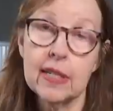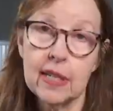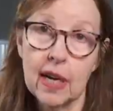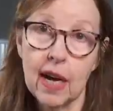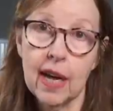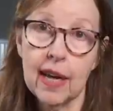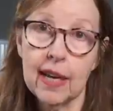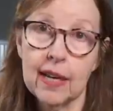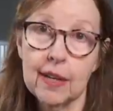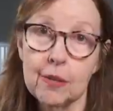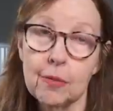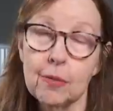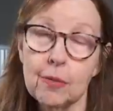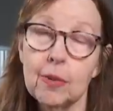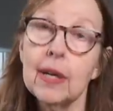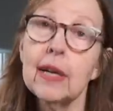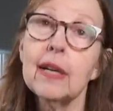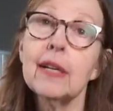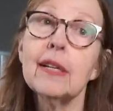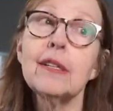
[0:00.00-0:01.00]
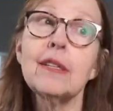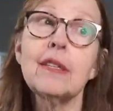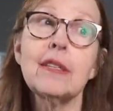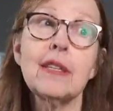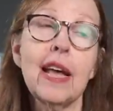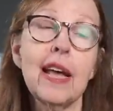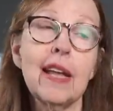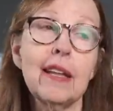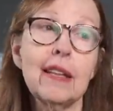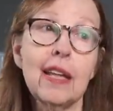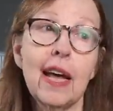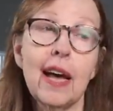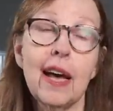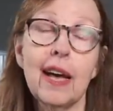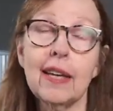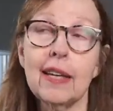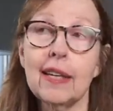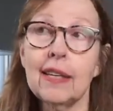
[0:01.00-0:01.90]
diet was and that